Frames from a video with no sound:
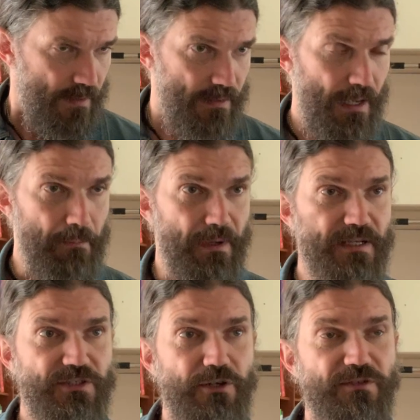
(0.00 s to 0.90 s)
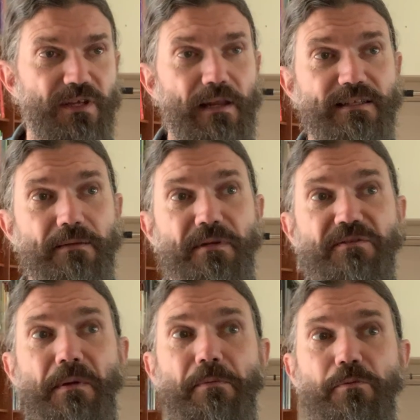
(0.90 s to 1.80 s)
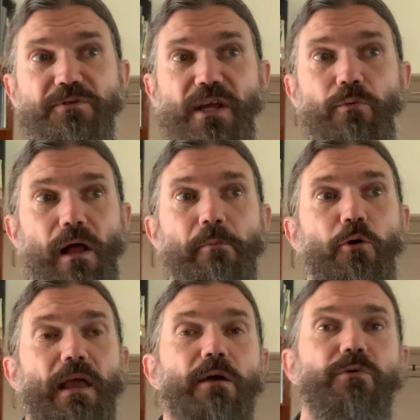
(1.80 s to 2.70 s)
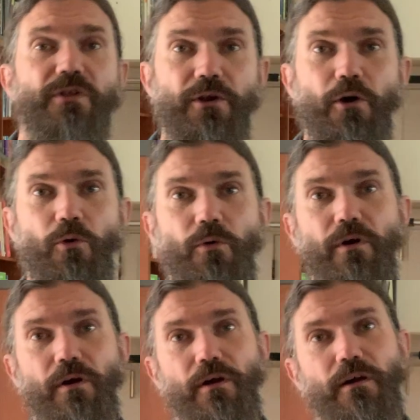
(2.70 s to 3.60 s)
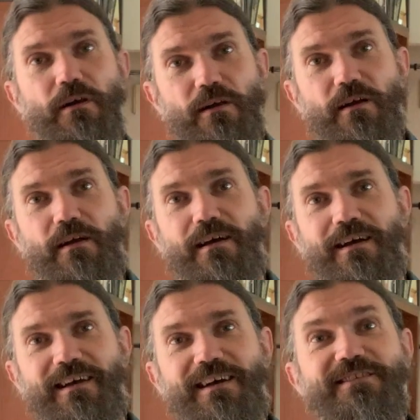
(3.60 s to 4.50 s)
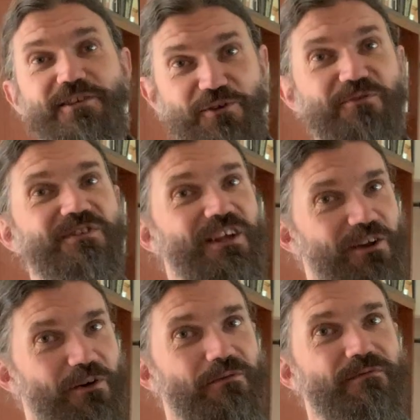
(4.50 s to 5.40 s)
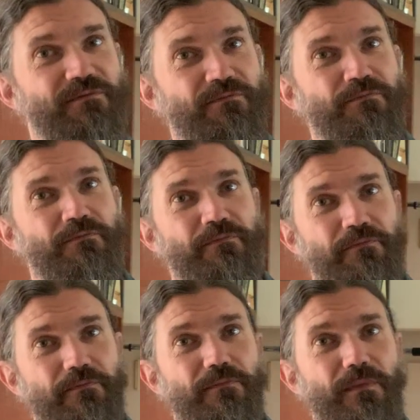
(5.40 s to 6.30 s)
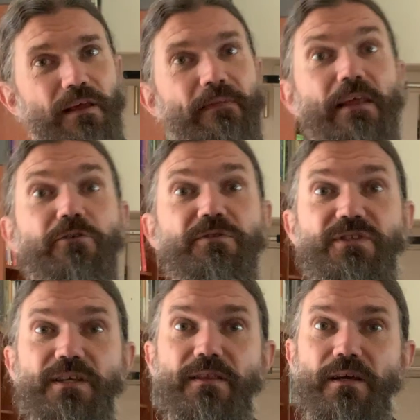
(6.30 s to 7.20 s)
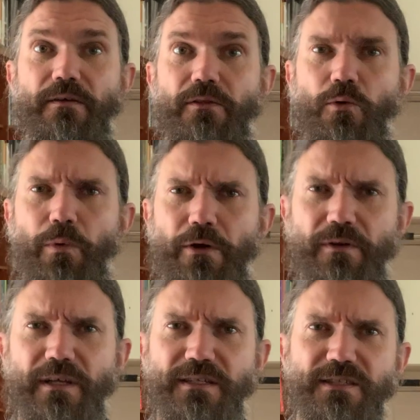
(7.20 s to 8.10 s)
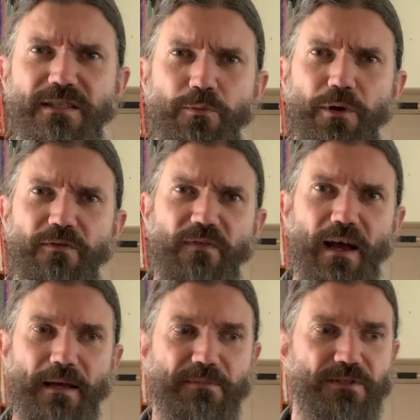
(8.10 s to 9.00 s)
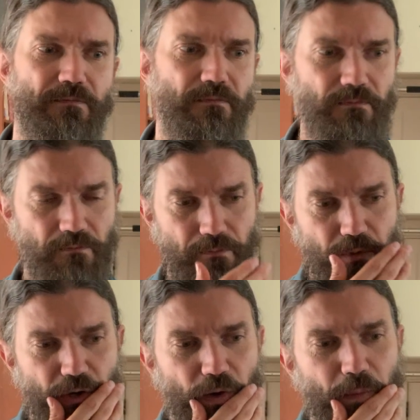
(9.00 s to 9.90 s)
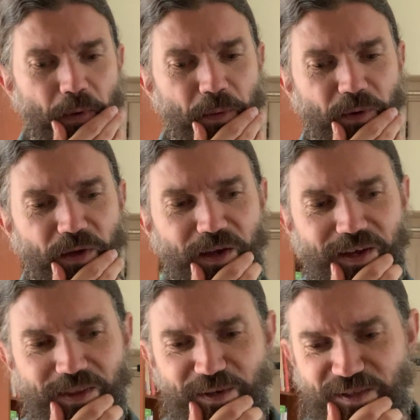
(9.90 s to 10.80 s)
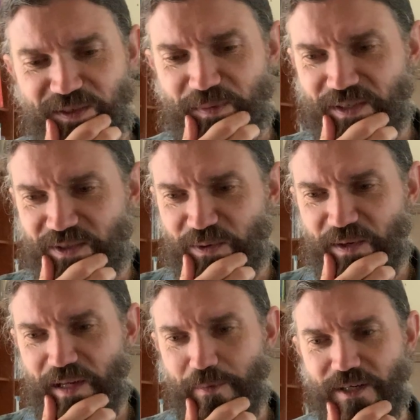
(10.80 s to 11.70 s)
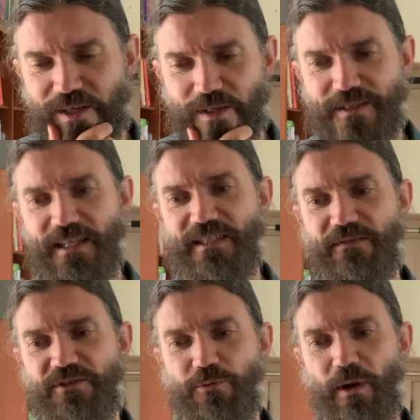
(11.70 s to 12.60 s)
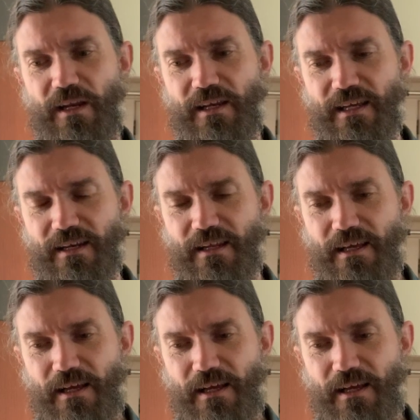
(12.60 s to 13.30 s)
Yeah, because, you know, and sometimes people will say, well, I'm okay with a no, until you say no. And then you see the weirdness, the weird vibes. You know, I remember there used to be a store in Edmonton called Sense of Serenity, and